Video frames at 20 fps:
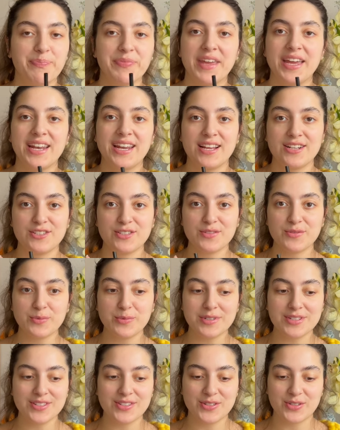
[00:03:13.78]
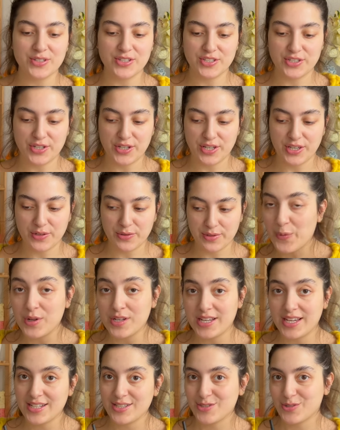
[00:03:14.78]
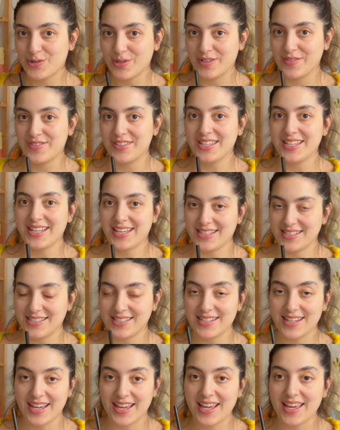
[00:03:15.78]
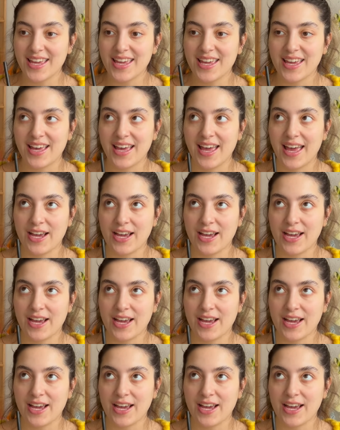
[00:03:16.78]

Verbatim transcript: And I just wanted to show you what I thrifted yesterday,